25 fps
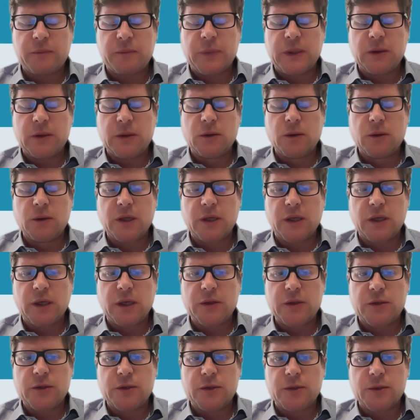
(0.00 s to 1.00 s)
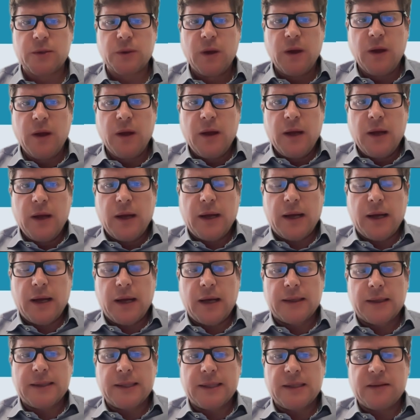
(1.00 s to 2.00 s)
been looking into
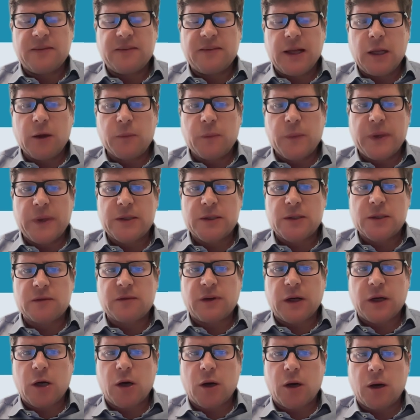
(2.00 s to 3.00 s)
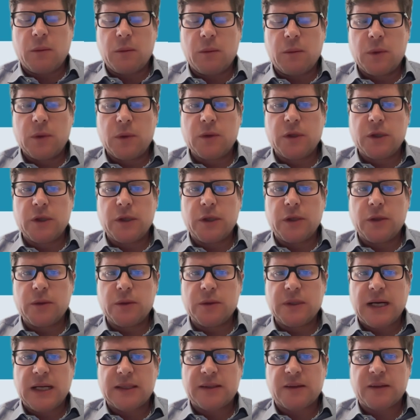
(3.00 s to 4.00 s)
the development of a common EU
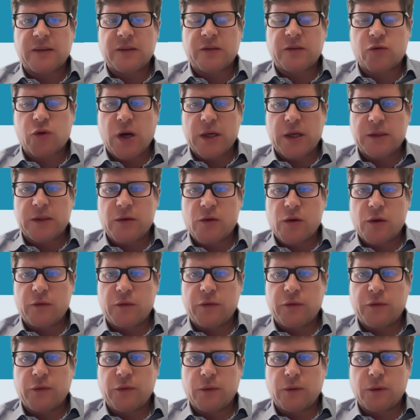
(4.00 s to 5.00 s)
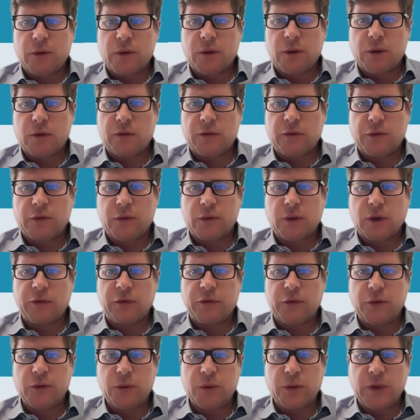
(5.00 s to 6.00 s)
data strategy for a
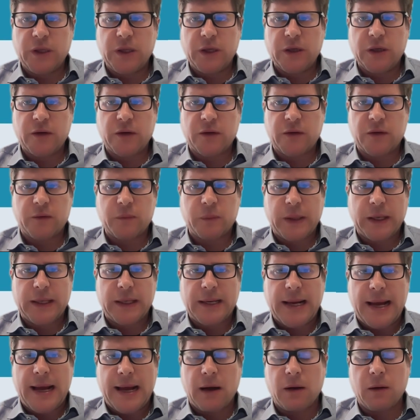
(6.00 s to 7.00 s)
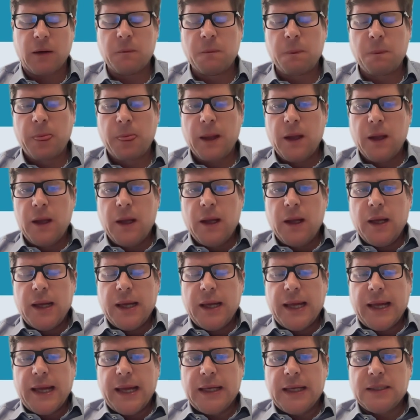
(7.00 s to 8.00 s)
few years by now.
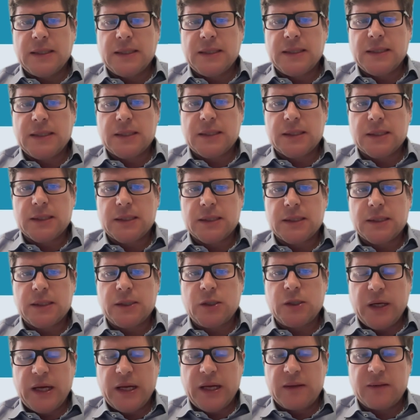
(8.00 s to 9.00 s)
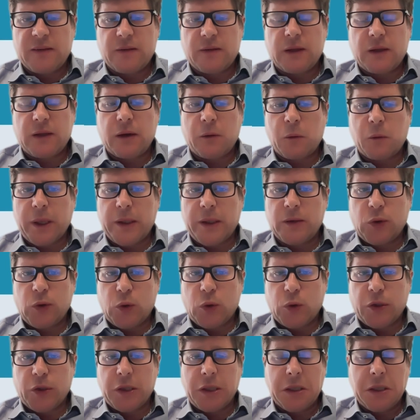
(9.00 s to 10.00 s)
And you can see a quite
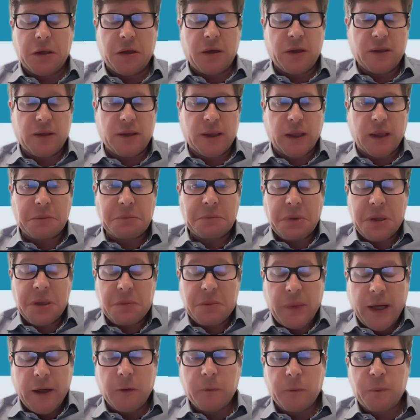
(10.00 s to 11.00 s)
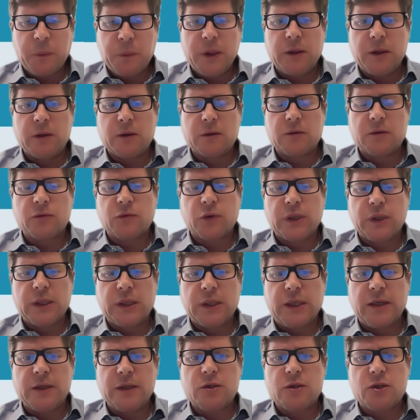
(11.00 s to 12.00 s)
coherent and, in my opinion,
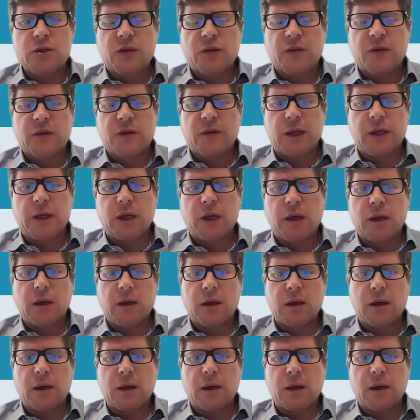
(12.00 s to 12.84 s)
really interesting